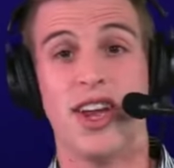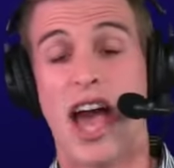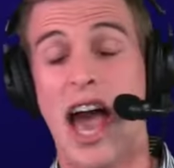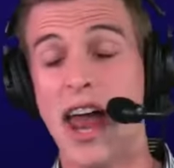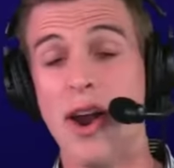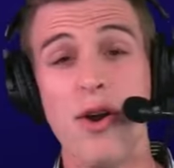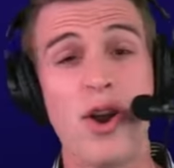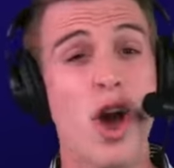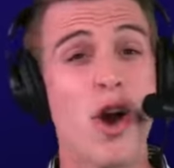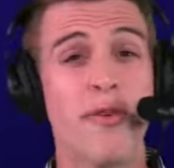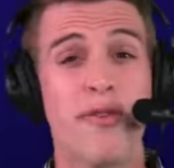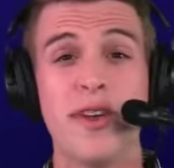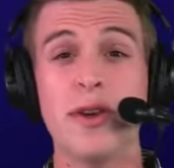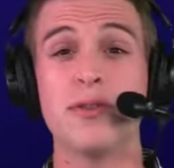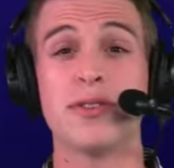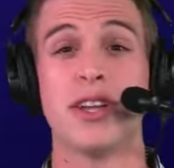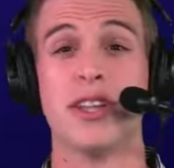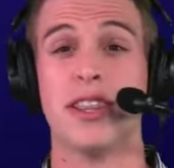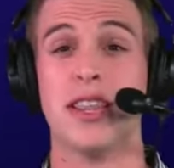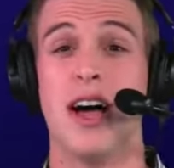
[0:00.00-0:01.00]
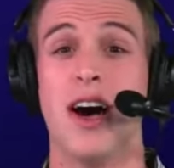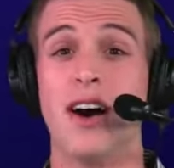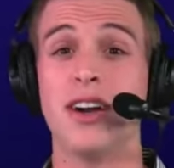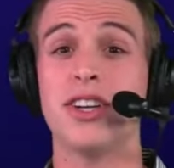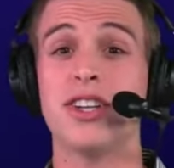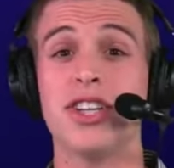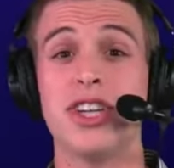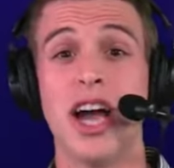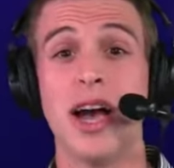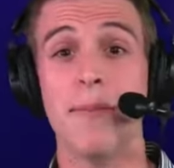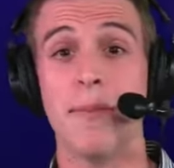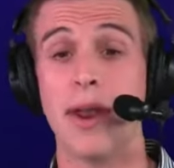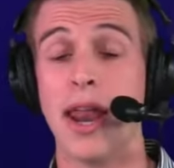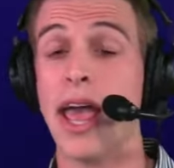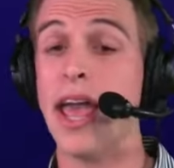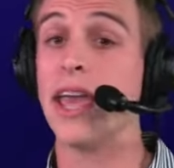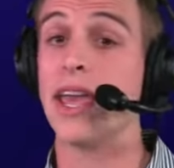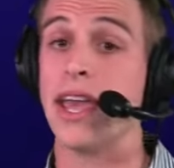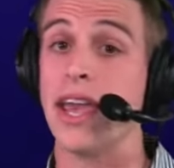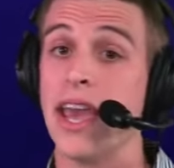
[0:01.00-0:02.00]
I don't know if he was a long shot, but
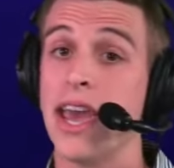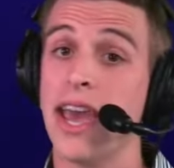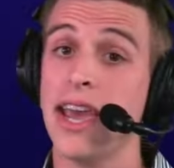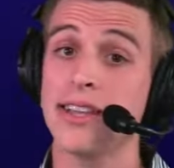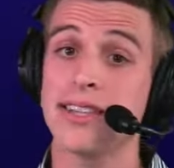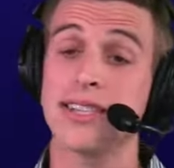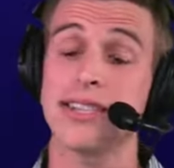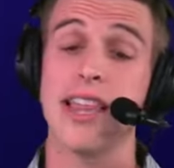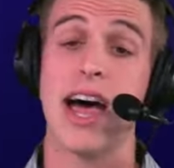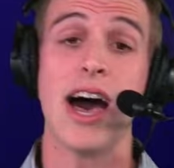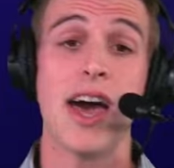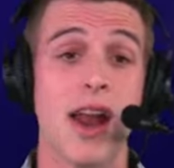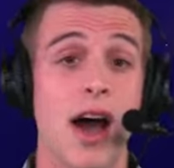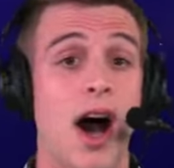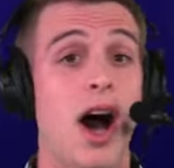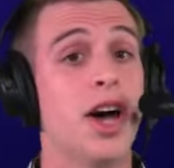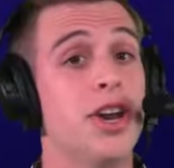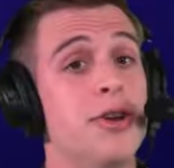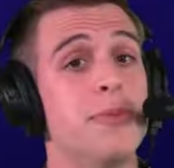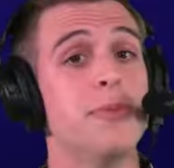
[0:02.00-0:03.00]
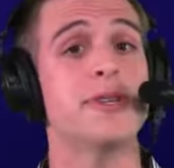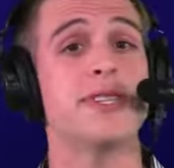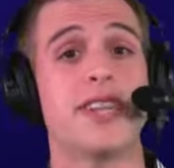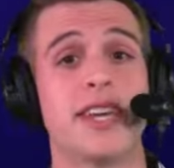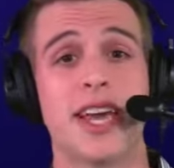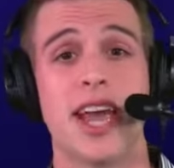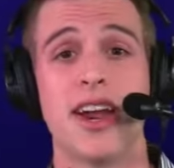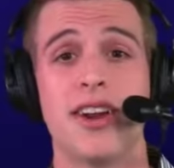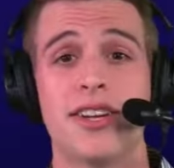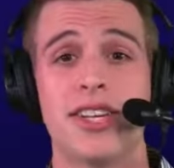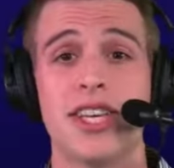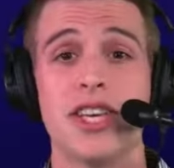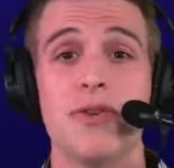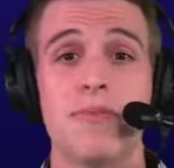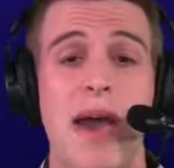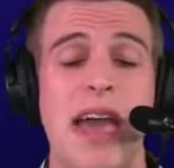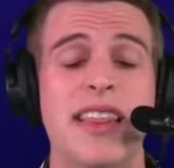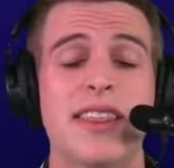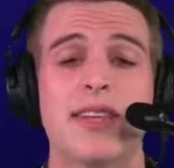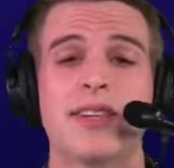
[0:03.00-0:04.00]
hey, it's not a 100% guarantee you
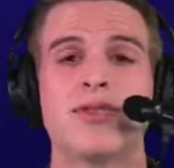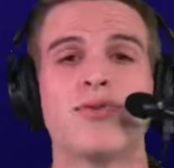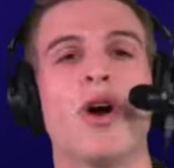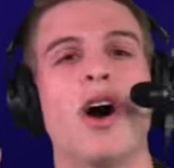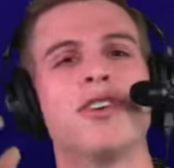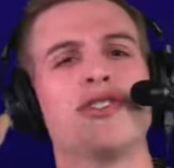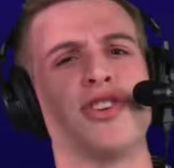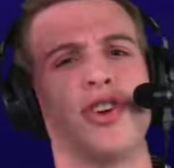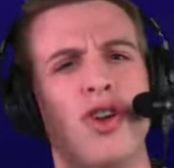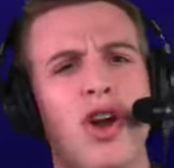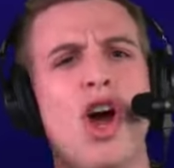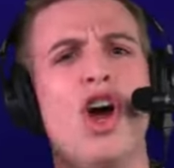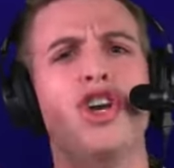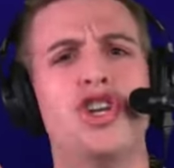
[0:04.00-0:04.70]
make this roster.